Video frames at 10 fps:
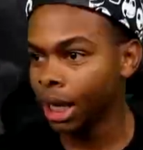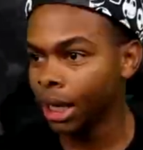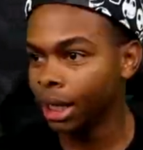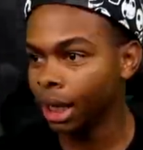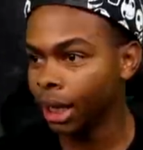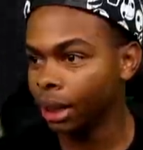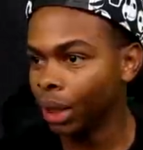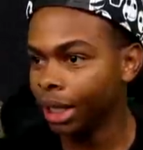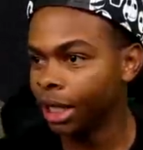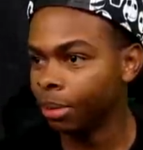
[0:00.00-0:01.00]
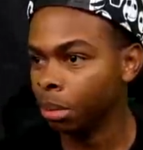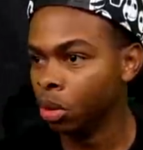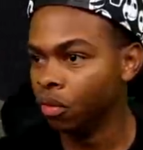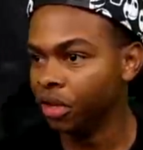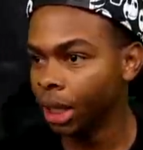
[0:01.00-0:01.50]
I gotta get like, we gotta keep it
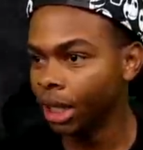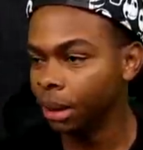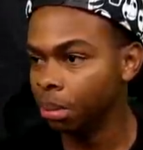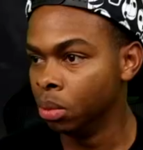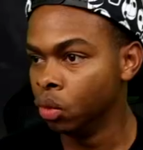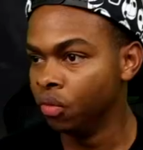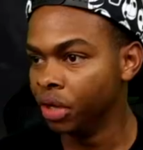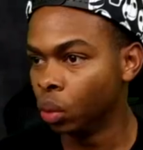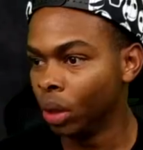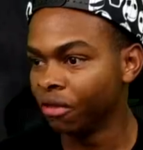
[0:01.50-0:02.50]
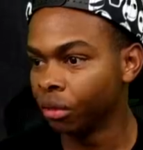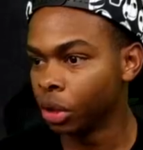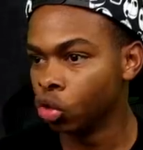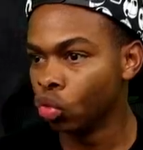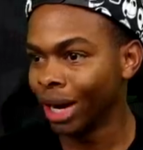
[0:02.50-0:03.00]
moving. Gotta keep moving away from
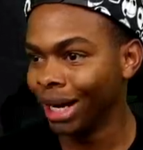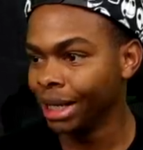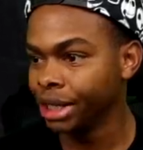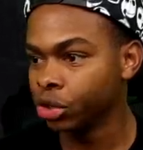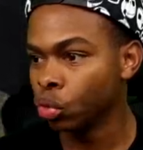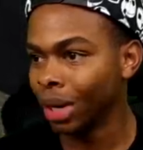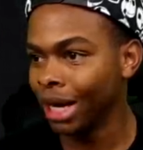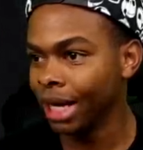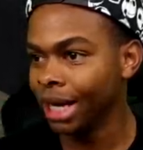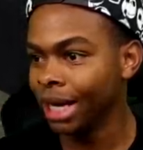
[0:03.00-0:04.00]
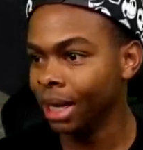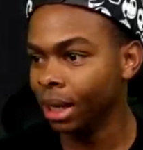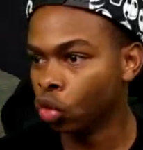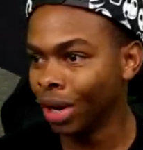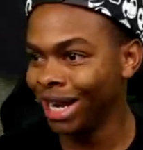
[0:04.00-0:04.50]
Granny. It's Granny,
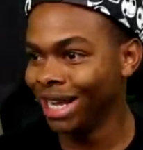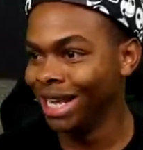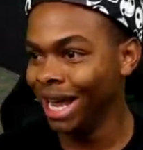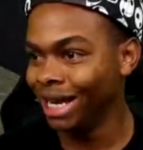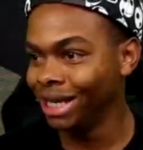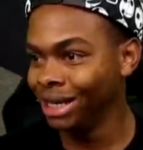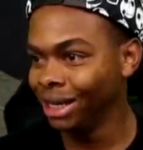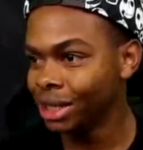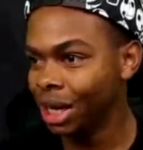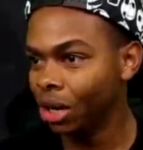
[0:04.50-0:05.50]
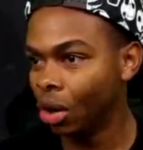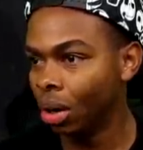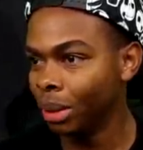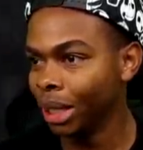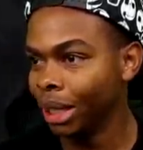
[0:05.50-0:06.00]
Granny Geddon. It's not
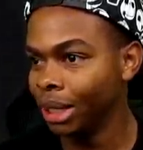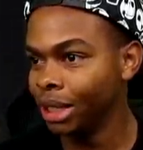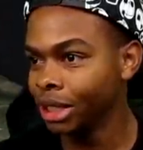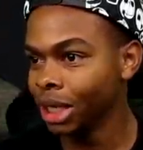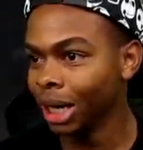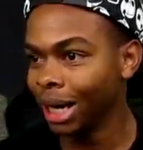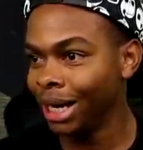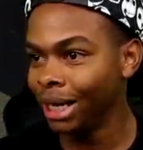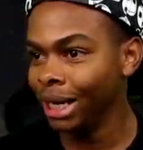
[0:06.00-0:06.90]
Armageddon. It's Granny